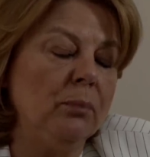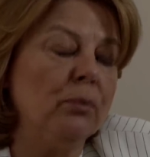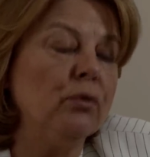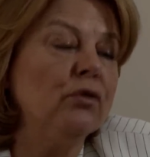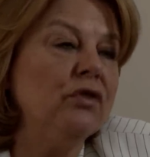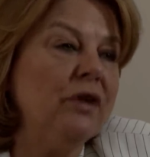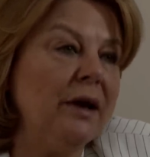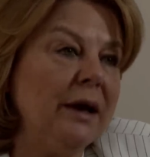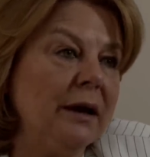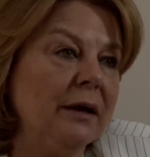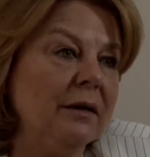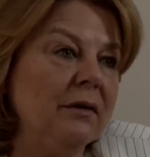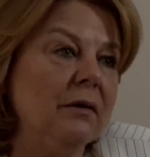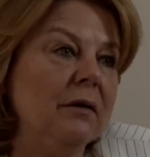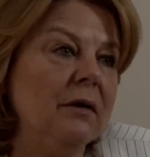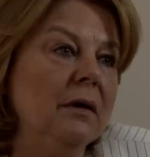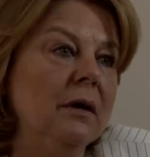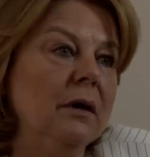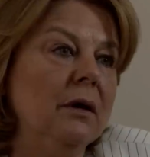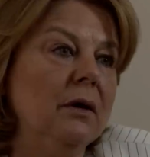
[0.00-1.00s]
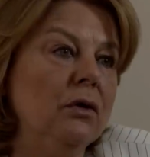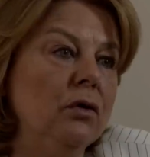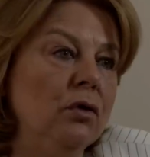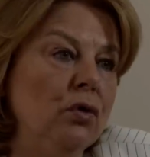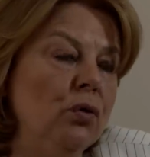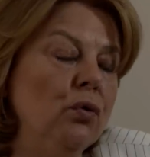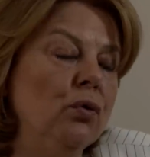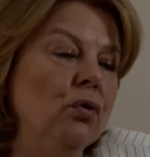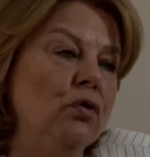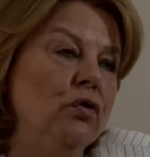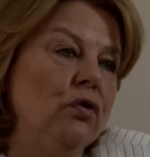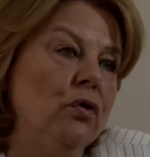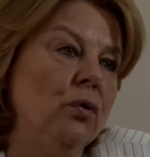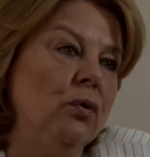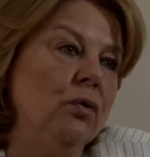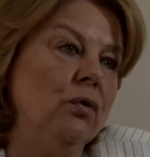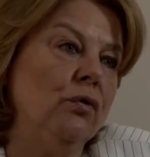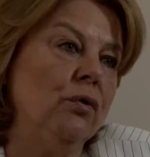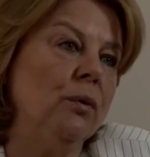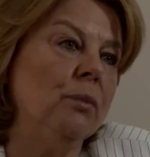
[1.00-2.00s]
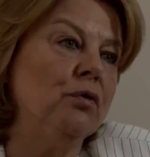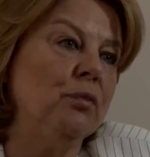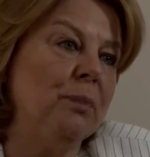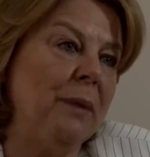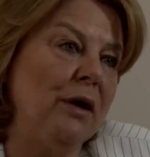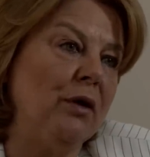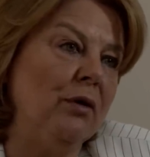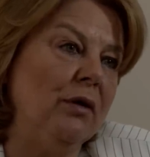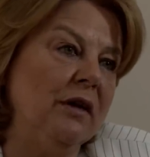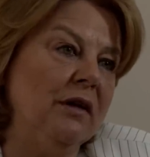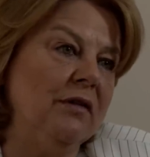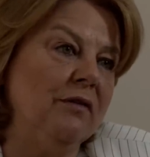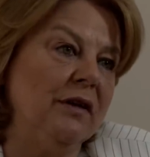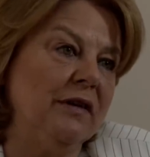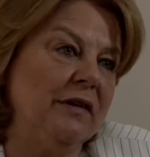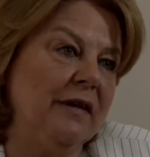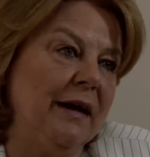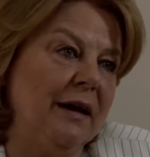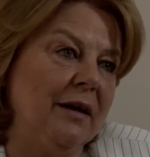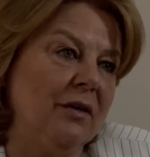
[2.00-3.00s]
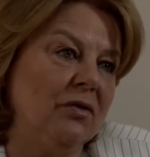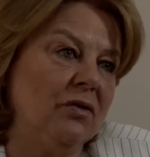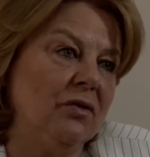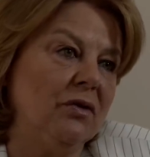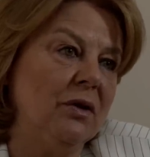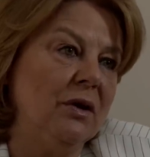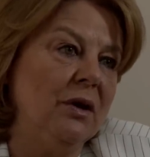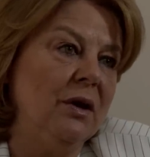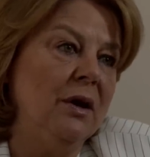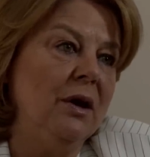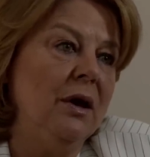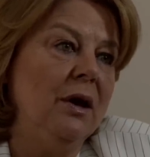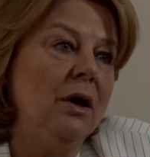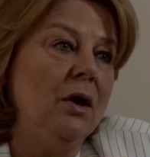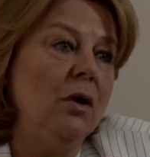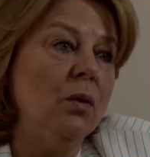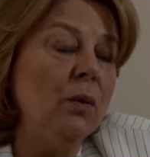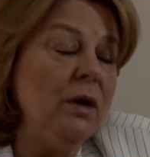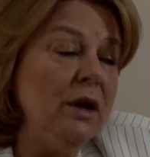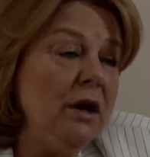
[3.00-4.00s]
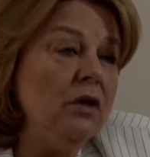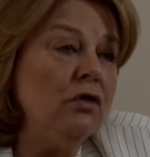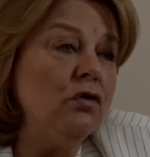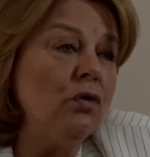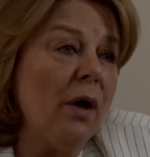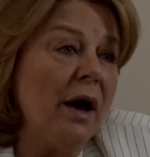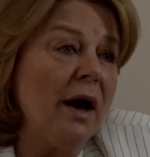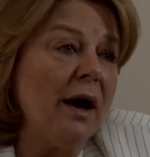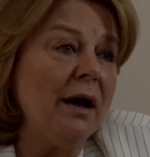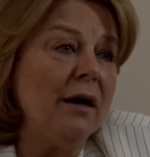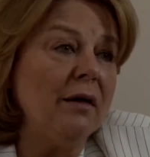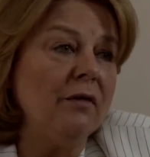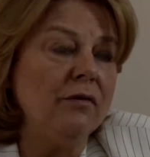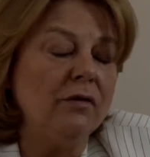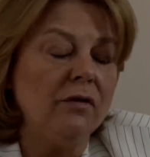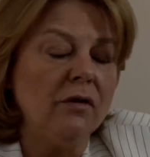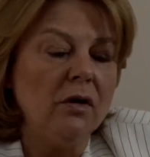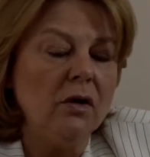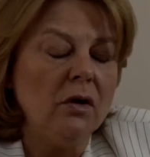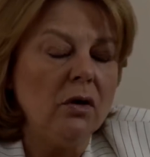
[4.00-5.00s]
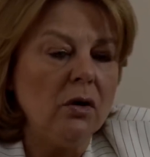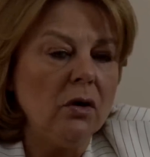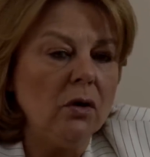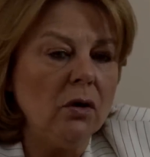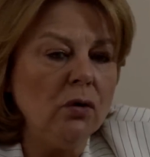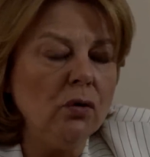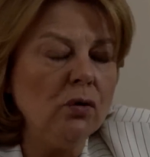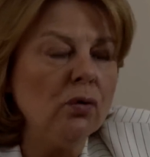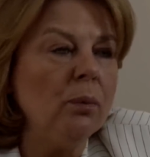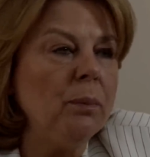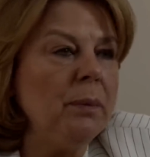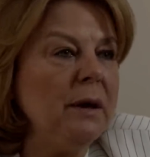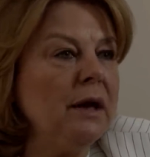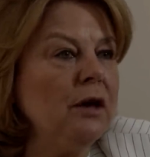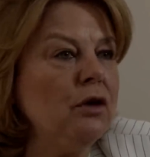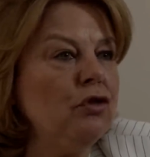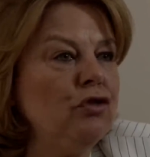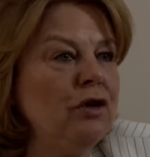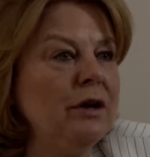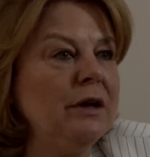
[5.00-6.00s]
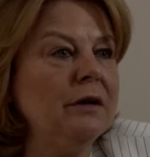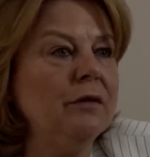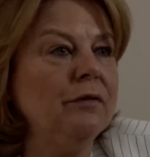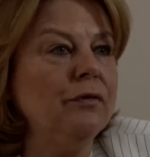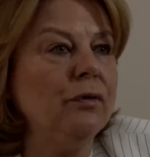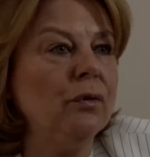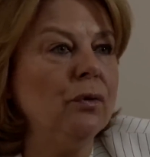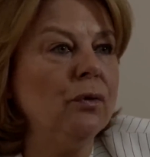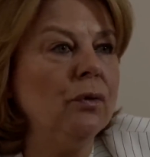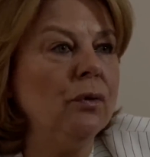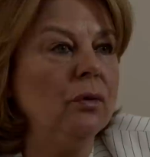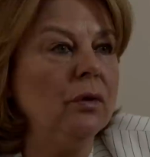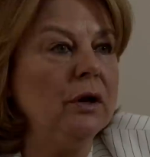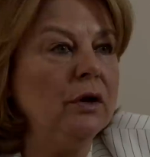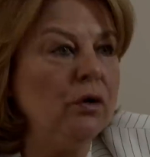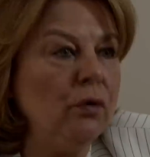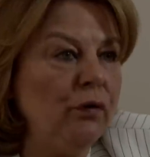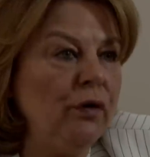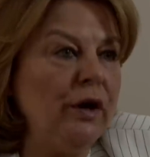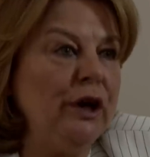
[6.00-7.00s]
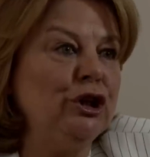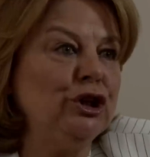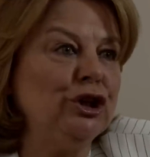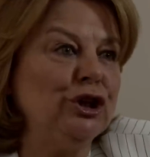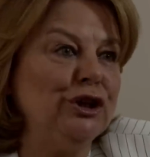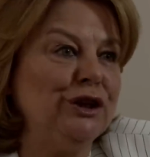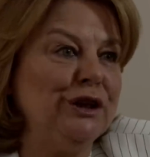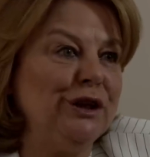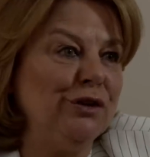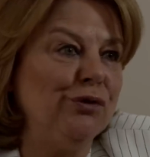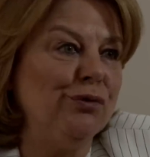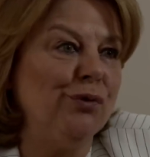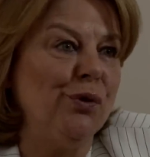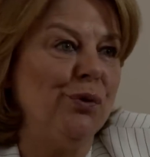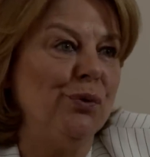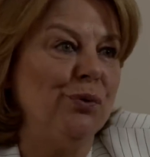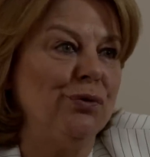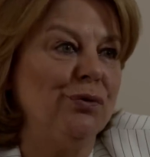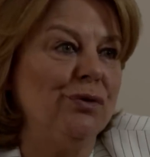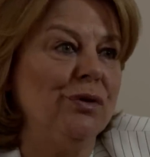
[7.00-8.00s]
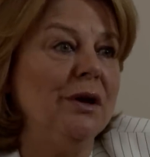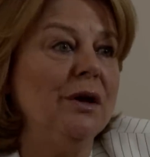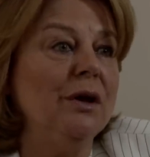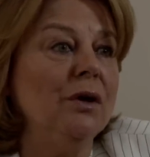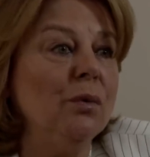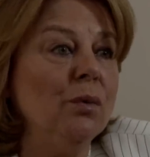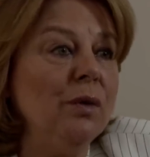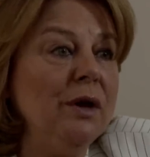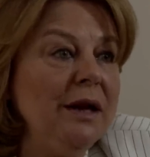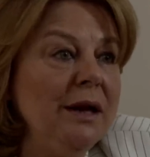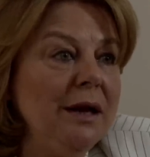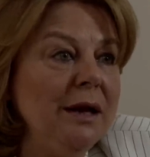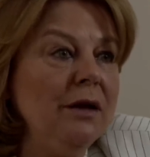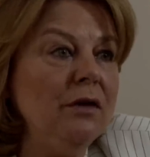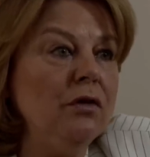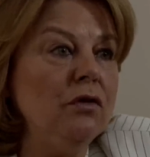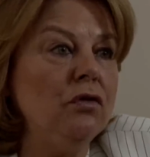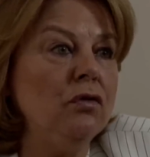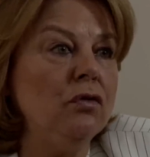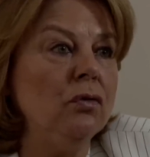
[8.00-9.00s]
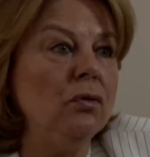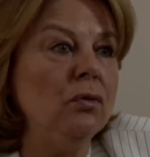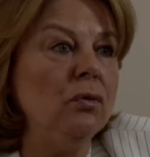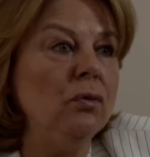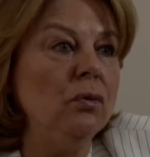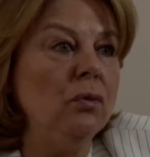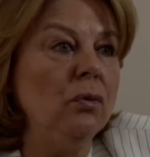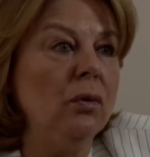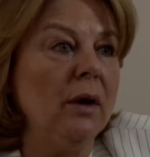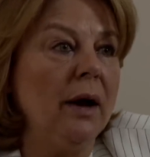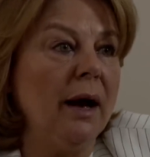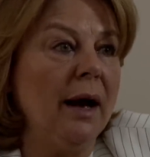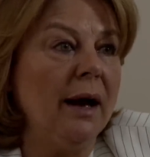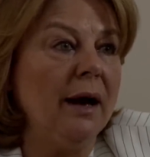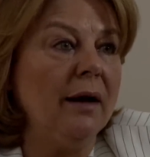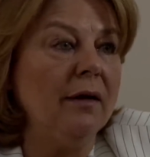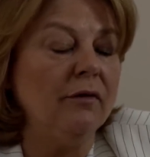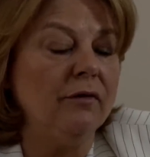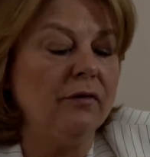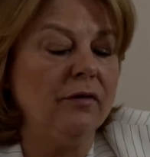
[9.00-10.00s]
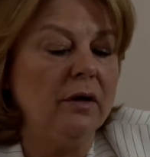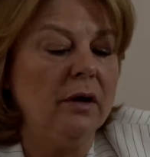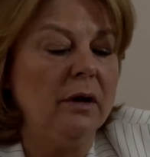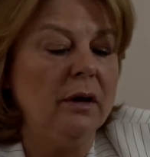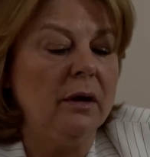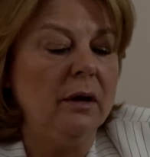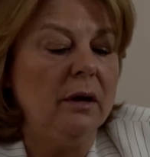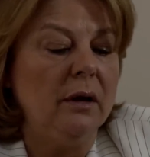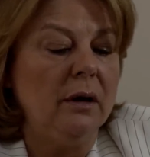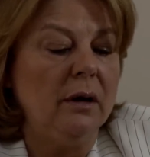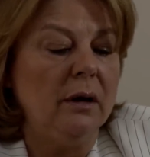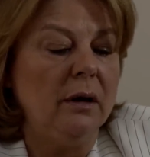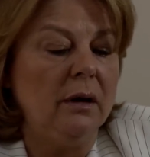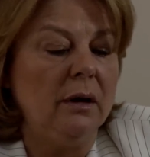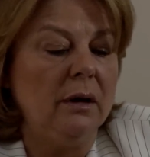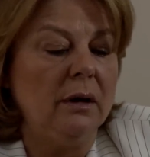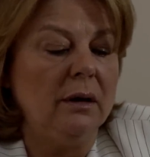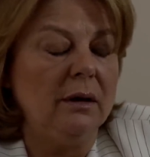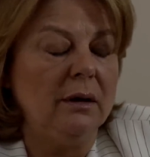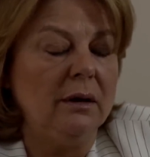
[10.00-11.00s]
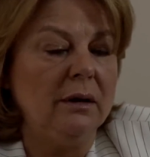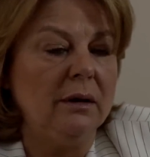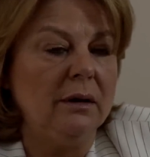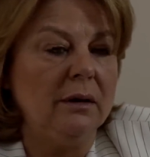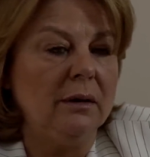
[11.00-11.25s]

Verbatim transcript: protect the Eurozone from speculative attacks. We need to have a European agenda for innovation and growth. We need to have uh,